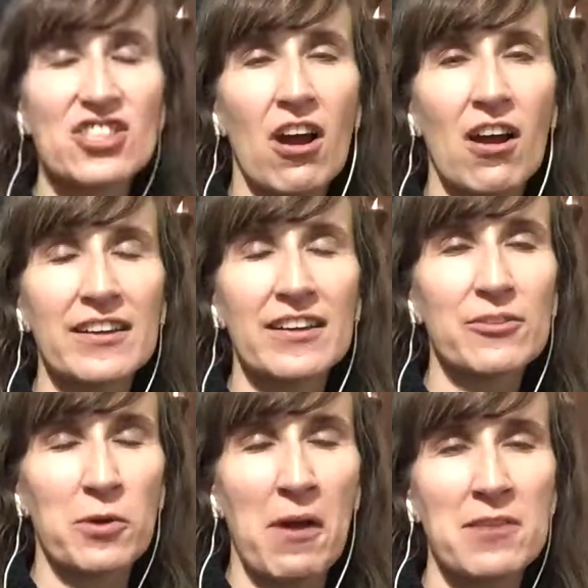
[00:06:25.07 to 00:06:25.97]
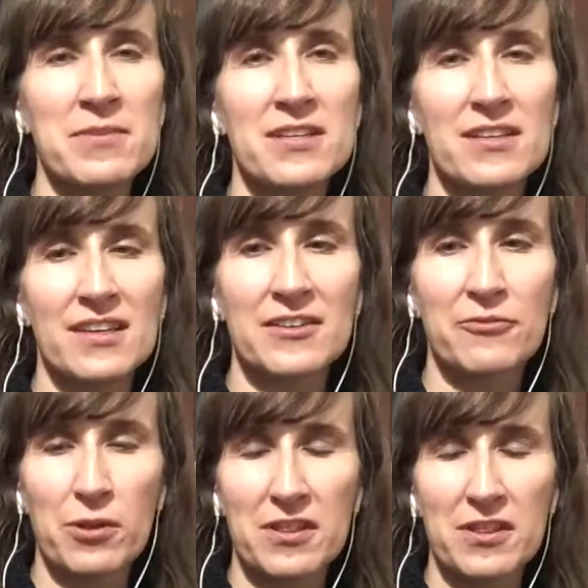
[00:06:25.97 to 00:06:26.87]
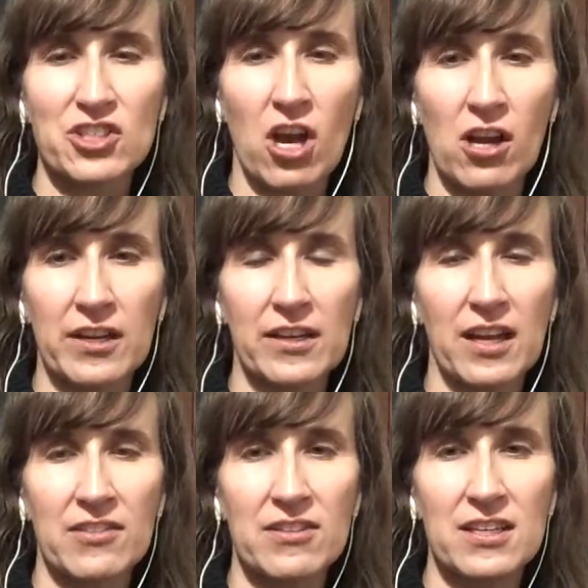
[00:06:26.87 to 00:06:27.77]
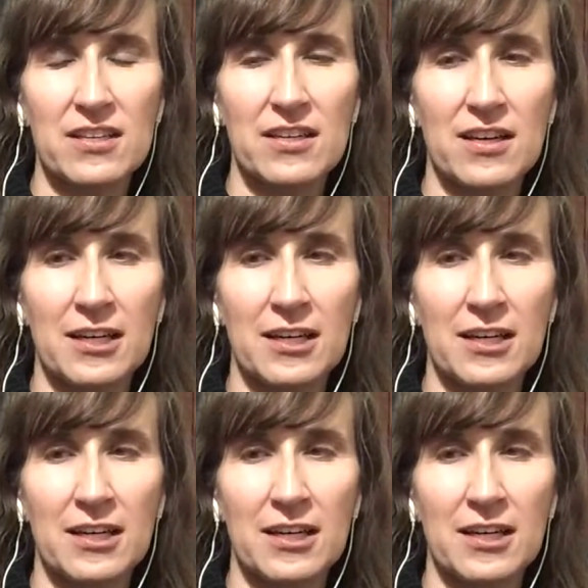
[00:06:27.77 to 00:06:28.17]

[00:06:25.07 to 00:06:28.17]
tonic, remind me again of what the tonic and the